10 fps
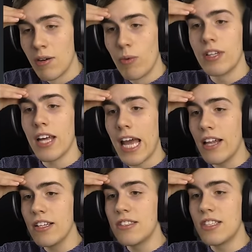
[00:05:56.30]
What the
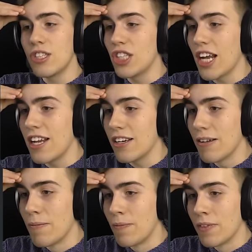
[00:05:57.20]
hell is this shit?
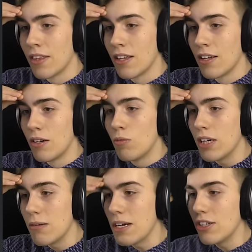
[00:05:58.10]

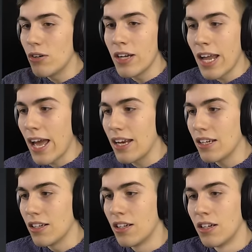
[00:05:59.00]
Why am I doing that?
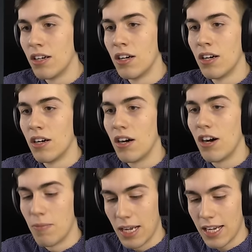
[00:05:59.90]

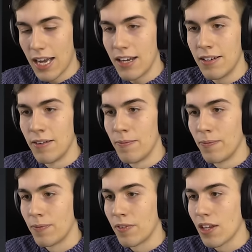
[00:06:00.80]
Oh my God.
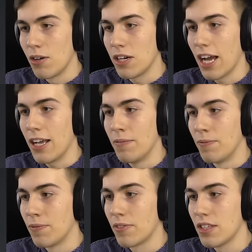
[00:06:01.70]
Okay,
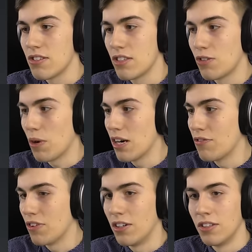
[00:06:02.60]
this
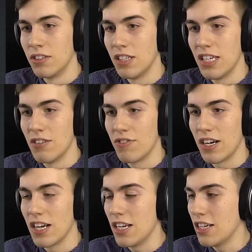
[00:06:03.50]
wonderful in a
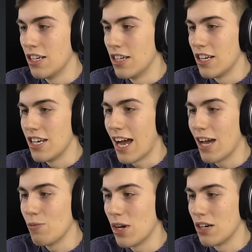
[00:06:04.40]
very
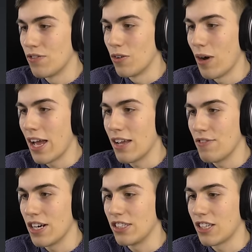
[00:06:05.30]
non-wonderful way,
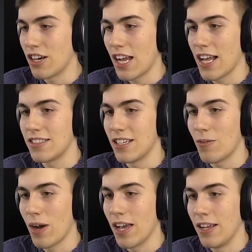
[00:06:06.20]
very sarcastic
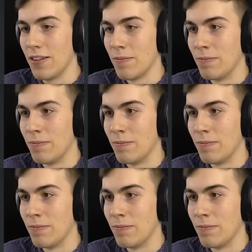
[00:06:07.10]
way.